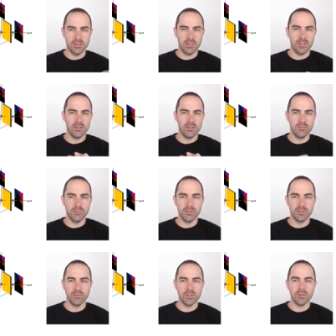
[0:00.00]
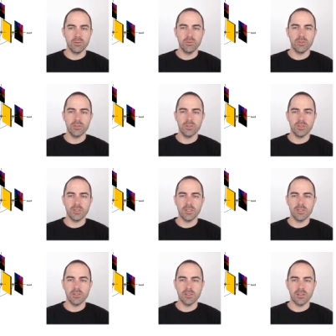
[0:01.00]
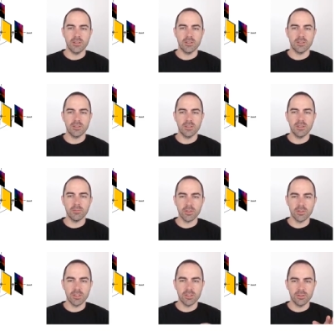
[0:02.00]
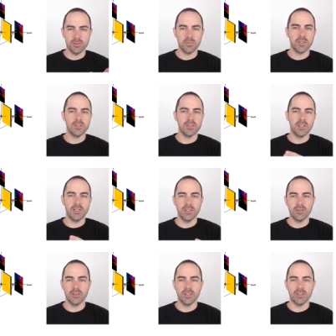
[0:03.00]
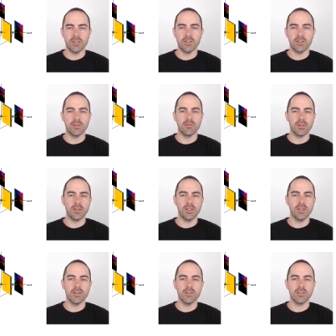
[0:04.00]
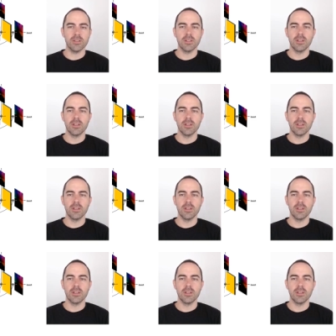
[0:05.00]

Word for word: kind of multi-resolution stages and there are skip connections basically connecting the different layers